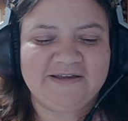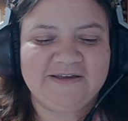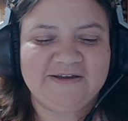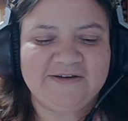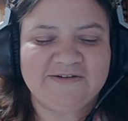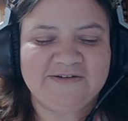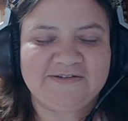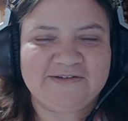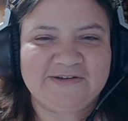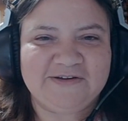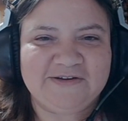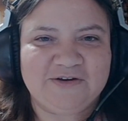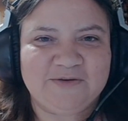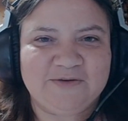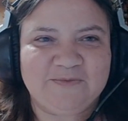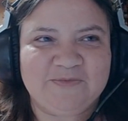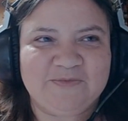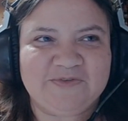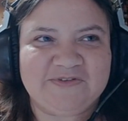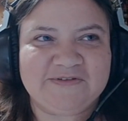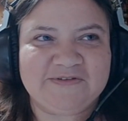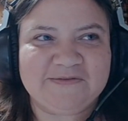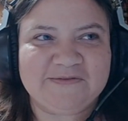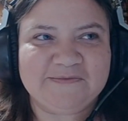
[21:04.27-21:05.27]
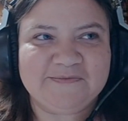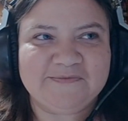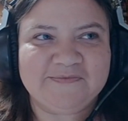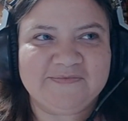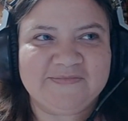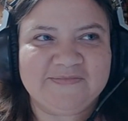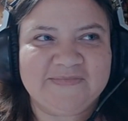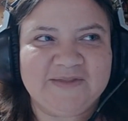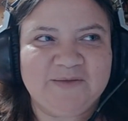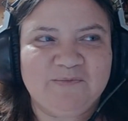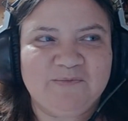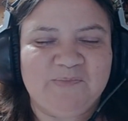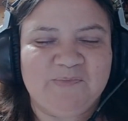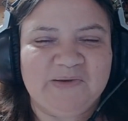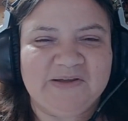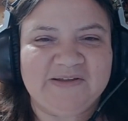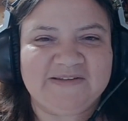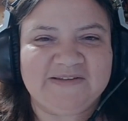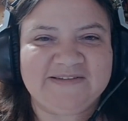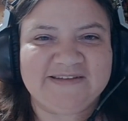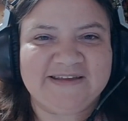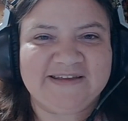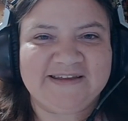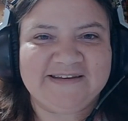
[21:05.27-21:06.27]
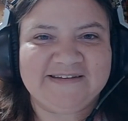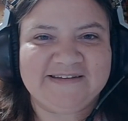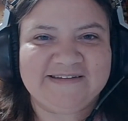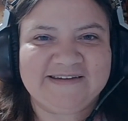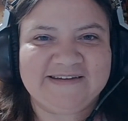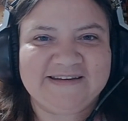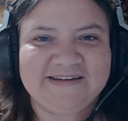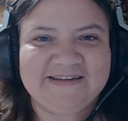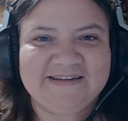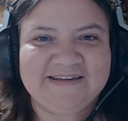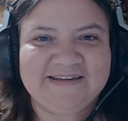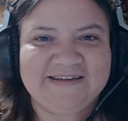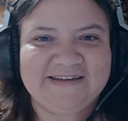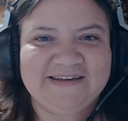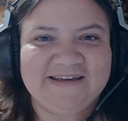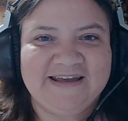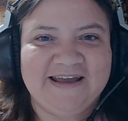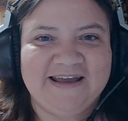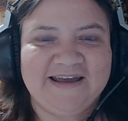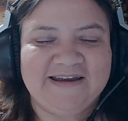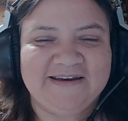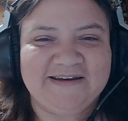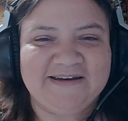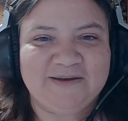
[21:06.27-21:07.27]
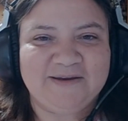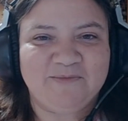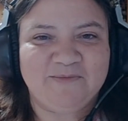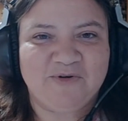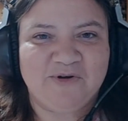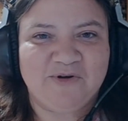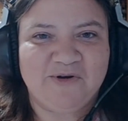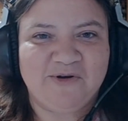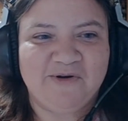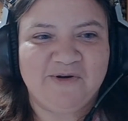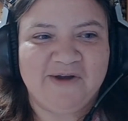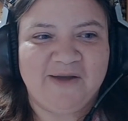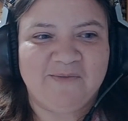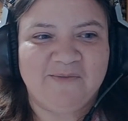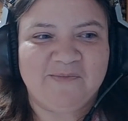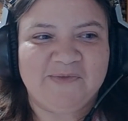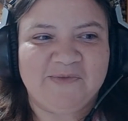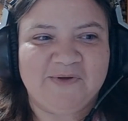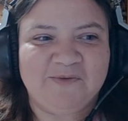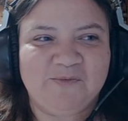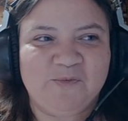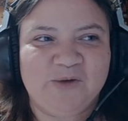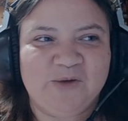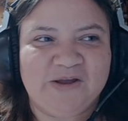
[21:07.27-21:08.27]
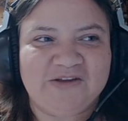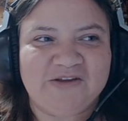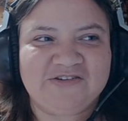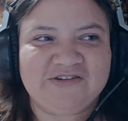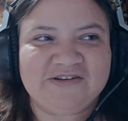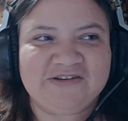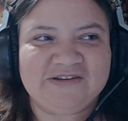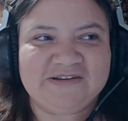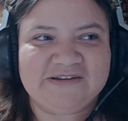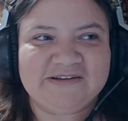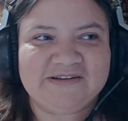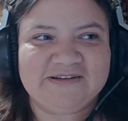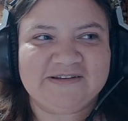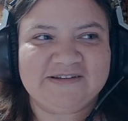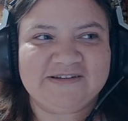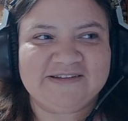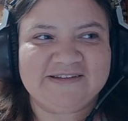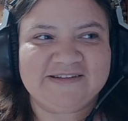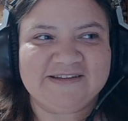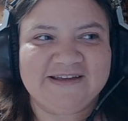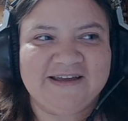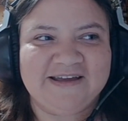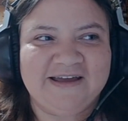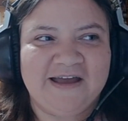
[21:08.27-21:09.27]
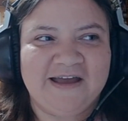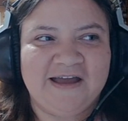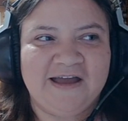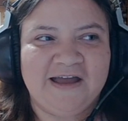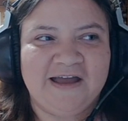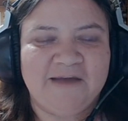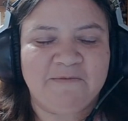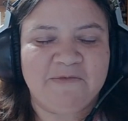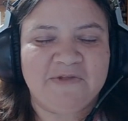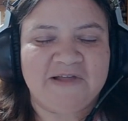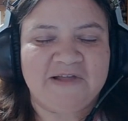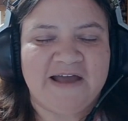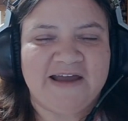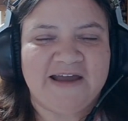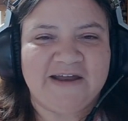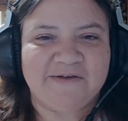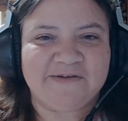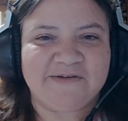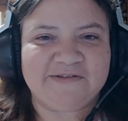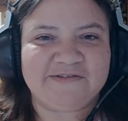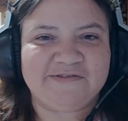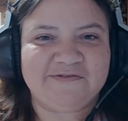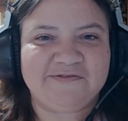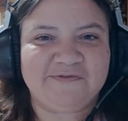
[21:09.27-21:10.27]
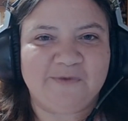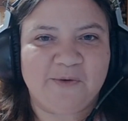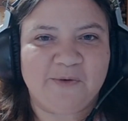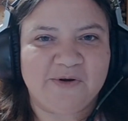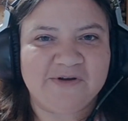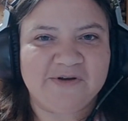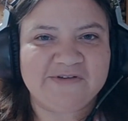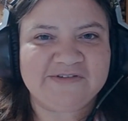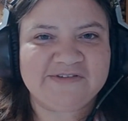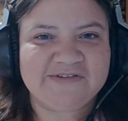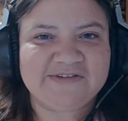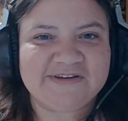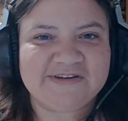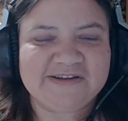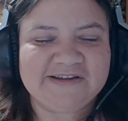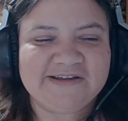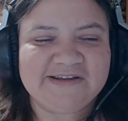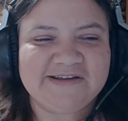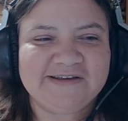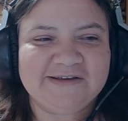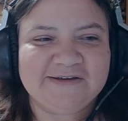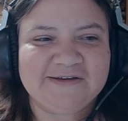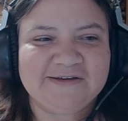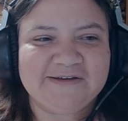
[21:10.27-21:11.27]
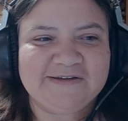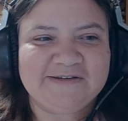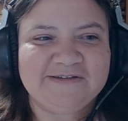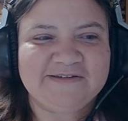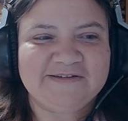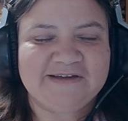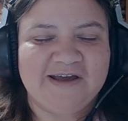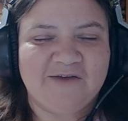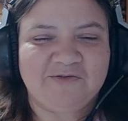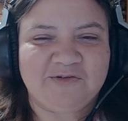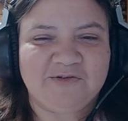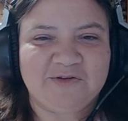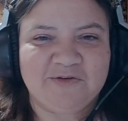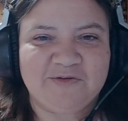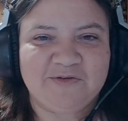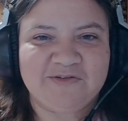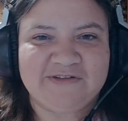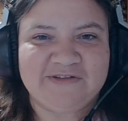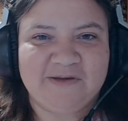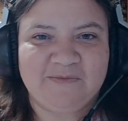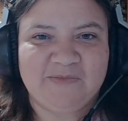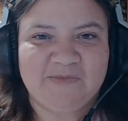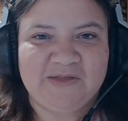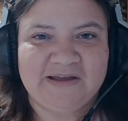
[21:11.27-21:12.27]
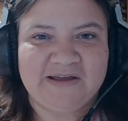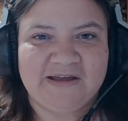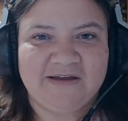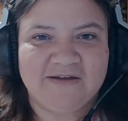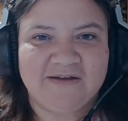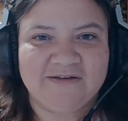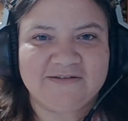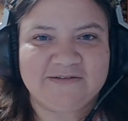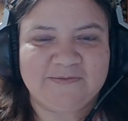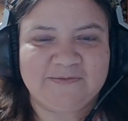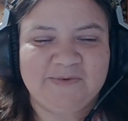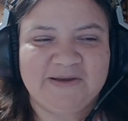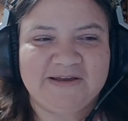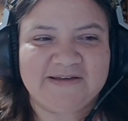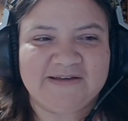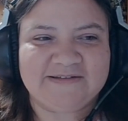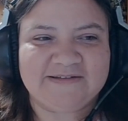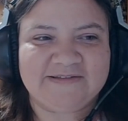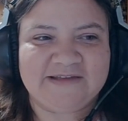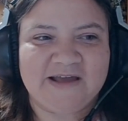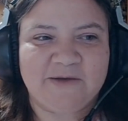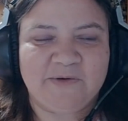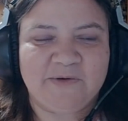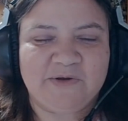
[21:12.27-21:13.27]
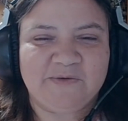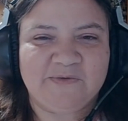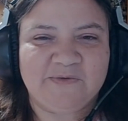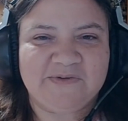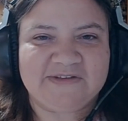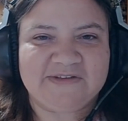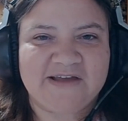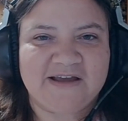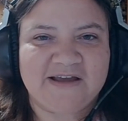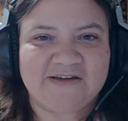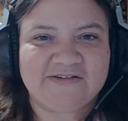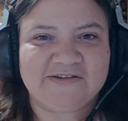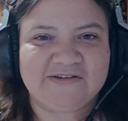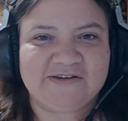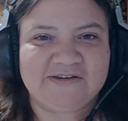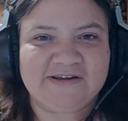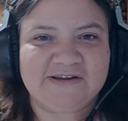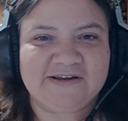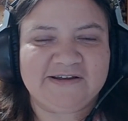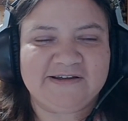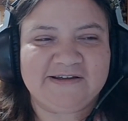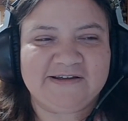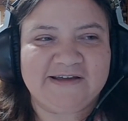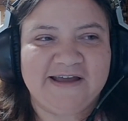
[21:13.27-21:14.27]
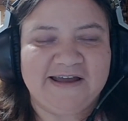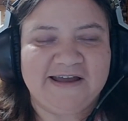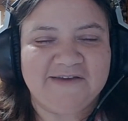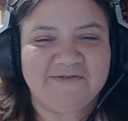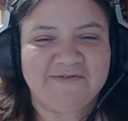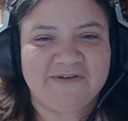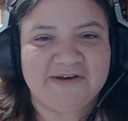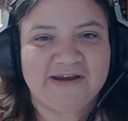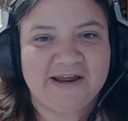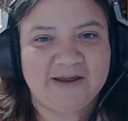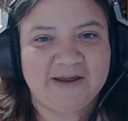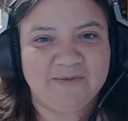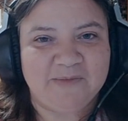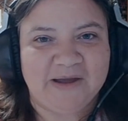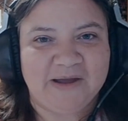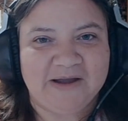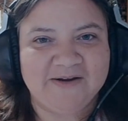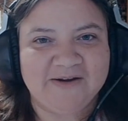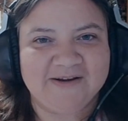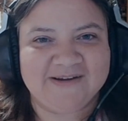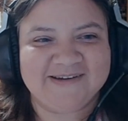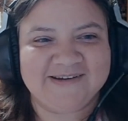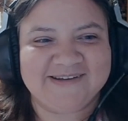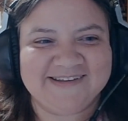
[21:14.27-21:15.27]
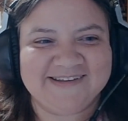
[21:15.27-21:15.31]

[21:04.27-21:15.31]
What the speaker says: YouTube's built-in editing program, which I'm glad I was forced to have to learn something else, because that one was actually kind of a nightmare.